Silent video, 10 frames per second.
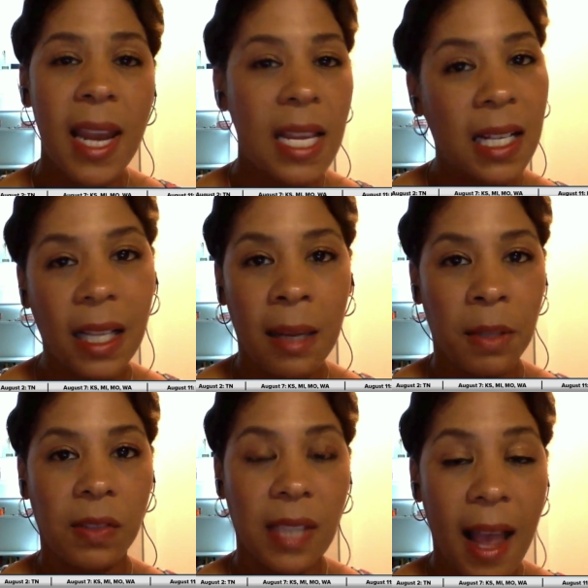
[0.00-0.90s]
any
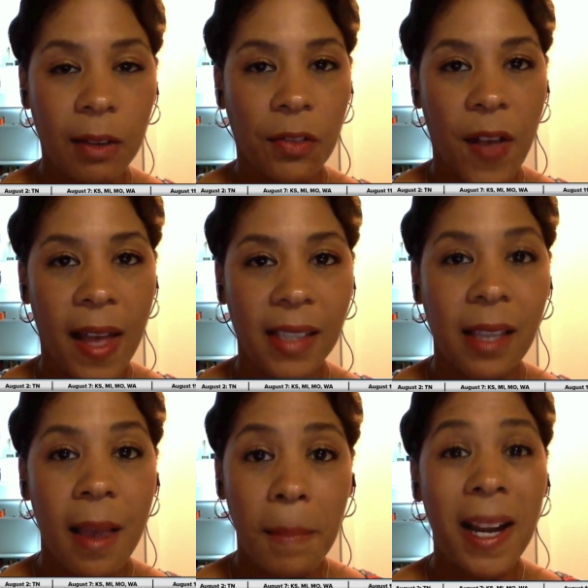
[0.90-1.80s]
claim of sacrifice,
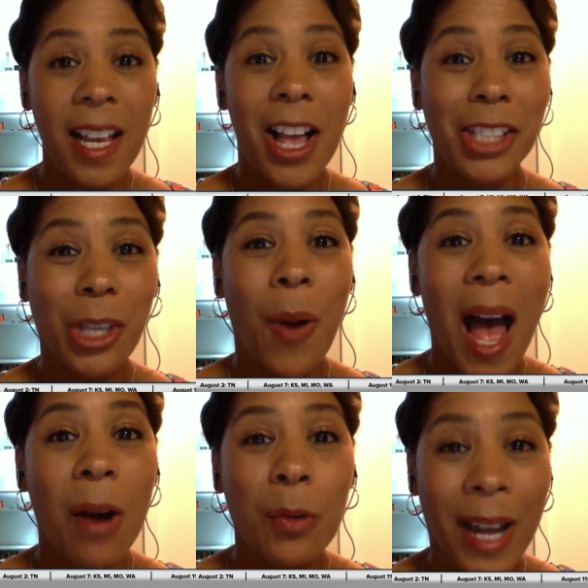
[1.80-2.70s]
but I also
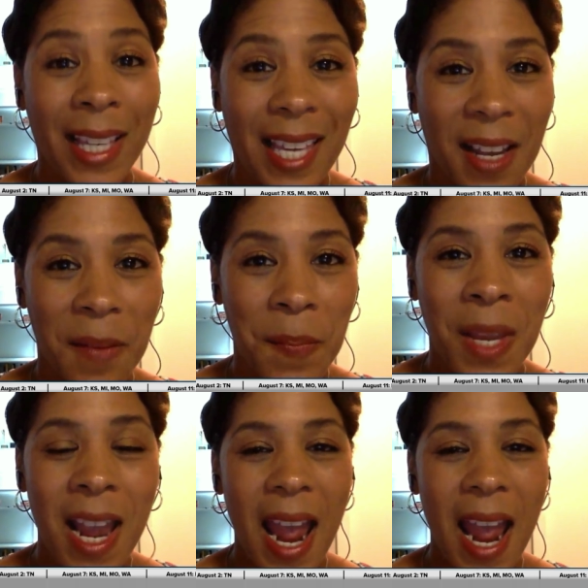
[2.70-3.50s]
outrank him.